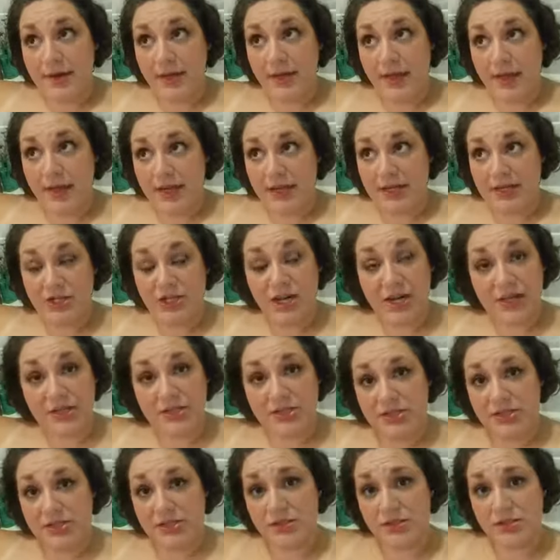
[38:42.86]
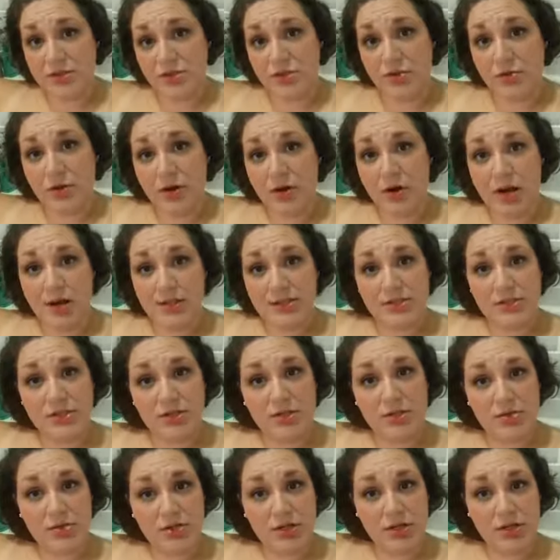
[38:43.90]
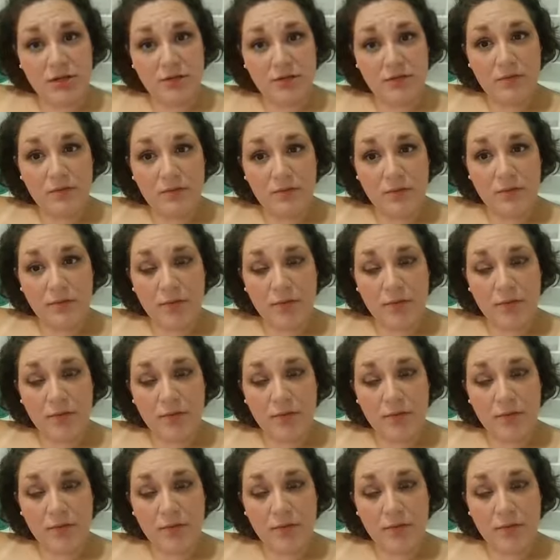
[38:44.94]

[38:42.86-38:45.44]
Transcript: any changes to our Constitution.